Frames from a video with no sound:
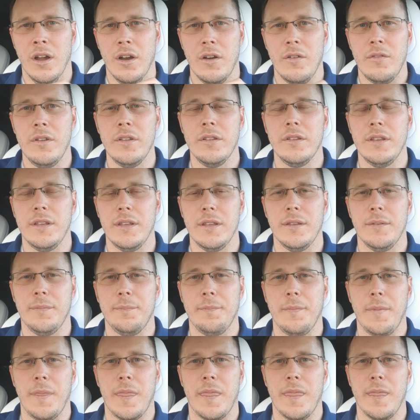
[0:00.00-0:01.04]
really
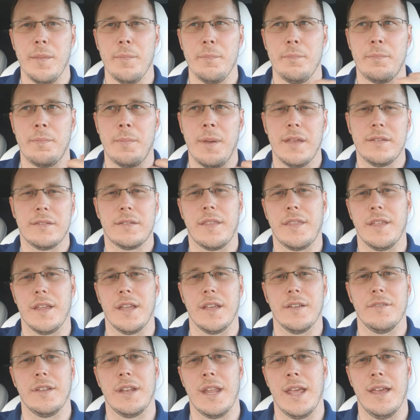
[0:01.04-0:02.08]
best to think
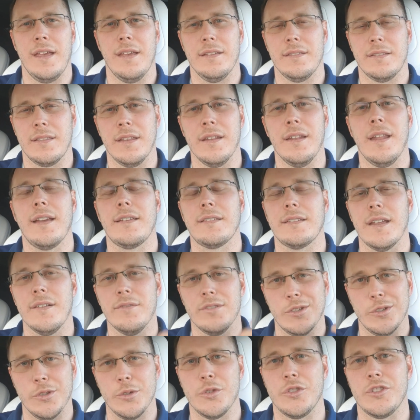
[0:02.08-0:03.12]
of it as the next
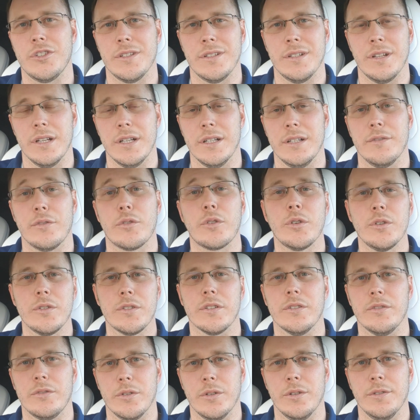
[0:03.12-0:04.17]
evolution of cruise
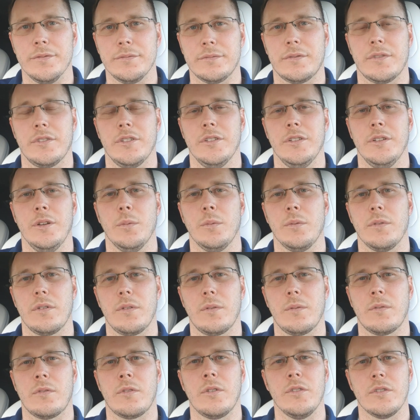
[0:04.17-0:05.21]
control. You know,
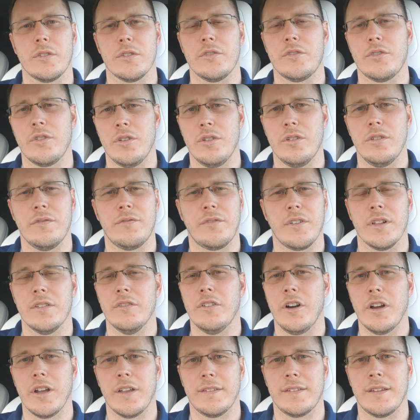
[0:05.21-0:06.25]
cruise control for the
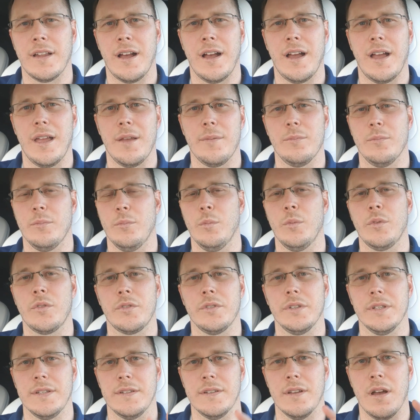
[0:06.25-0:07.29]
longest time was
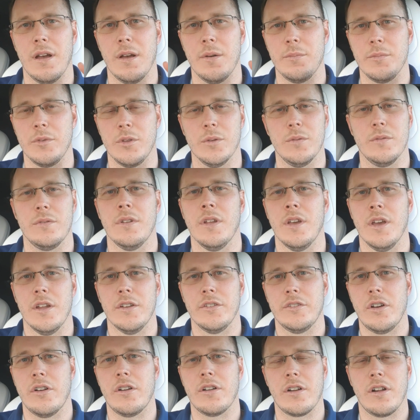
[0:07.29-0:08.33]
really dumb. You'd
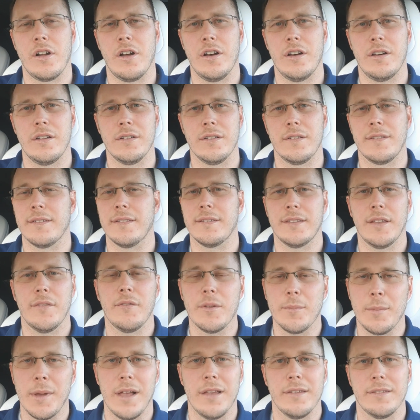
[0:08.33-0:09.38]
turn it on to
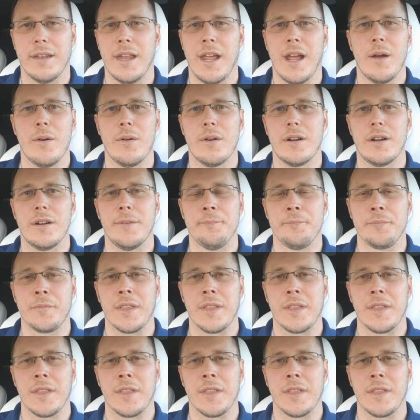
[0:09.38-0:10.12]
70 miles an hour,